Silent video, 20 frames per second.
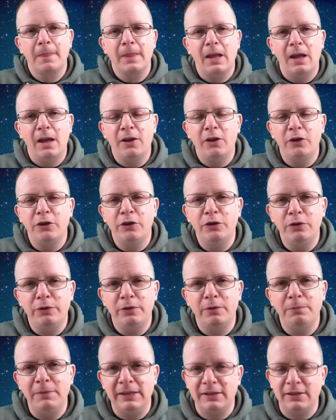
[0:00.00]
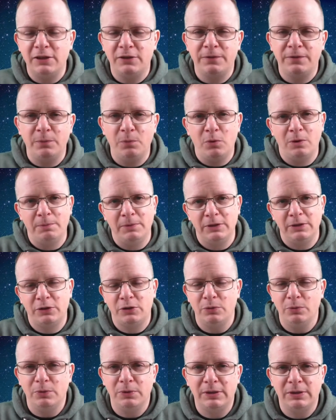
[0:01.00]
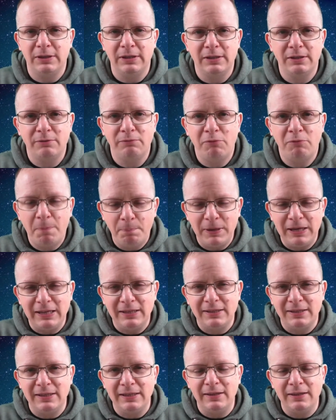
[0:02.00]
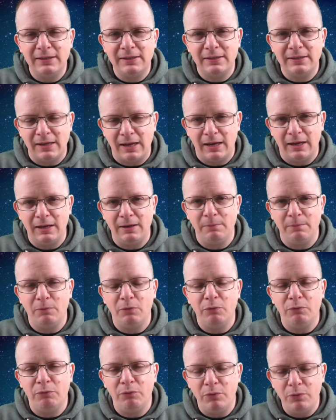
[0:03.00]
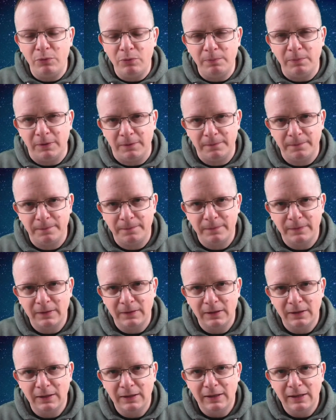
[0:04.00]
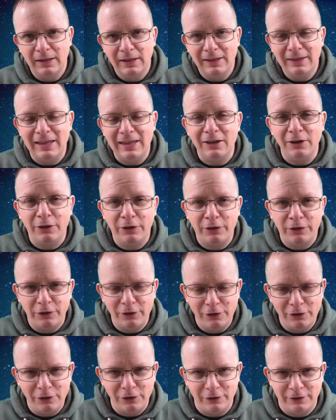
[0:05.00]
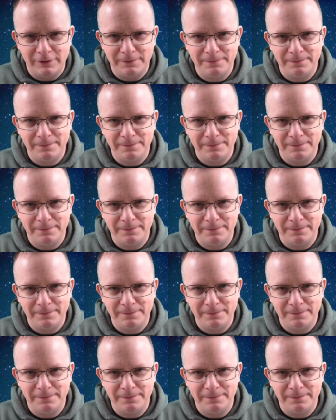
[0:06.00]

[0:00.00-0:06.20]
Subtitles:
I got another message from one of my sources repeating the same rumour. Then a third.